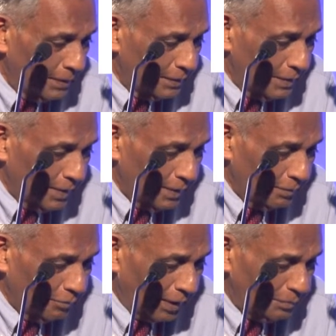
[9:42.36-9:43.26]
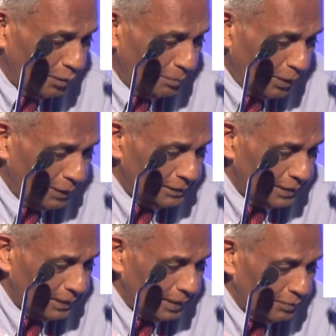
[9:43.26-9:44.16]
One more point
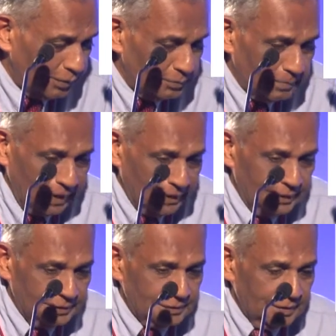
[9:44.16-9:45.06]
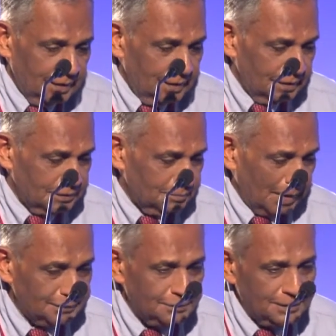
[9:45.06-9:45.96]
that I want to make is
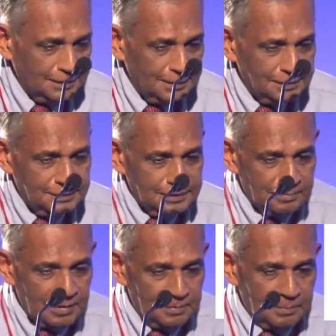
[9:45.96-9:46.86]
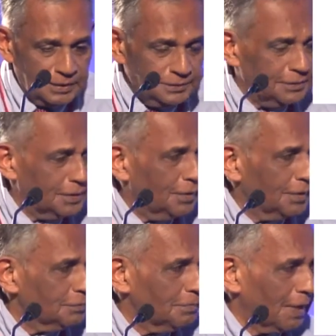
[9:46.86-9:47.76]
smart cities in the megapolis
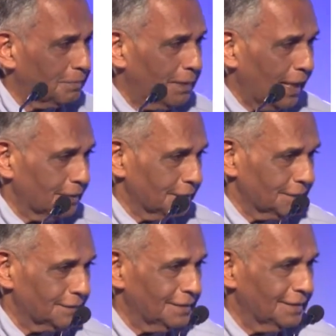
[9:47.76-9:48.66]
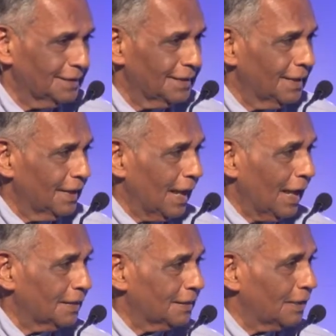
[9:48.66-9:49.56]
require smart planners.
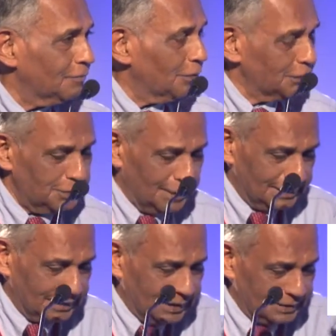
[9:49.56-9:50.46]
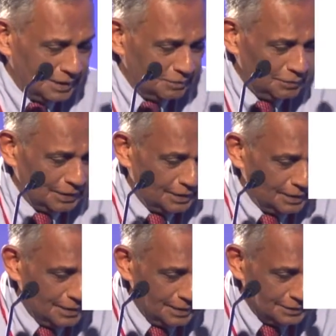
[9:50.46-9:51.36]
And the unfortunate thing that
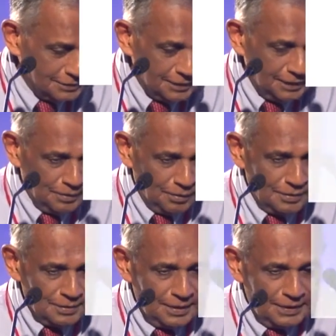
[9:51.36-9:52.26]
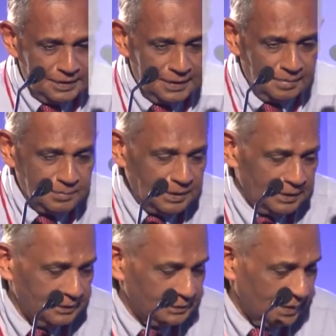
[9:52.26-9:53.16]
we see already
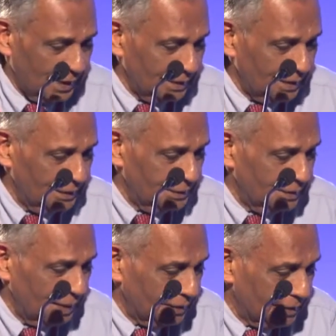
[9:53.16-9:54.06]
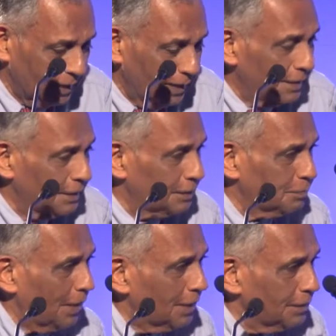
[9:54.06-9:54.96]
happening in Sri Lanka is that
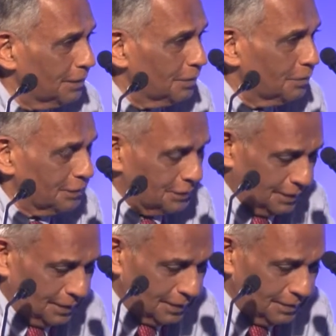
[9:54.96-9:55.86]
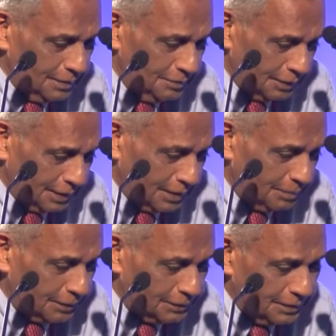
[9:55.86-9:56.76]
despite the university, which I
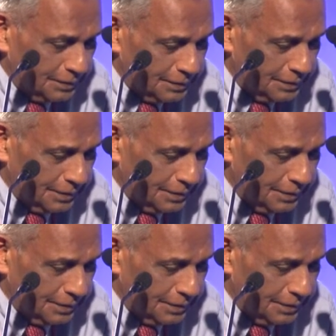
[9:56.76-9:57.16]
represent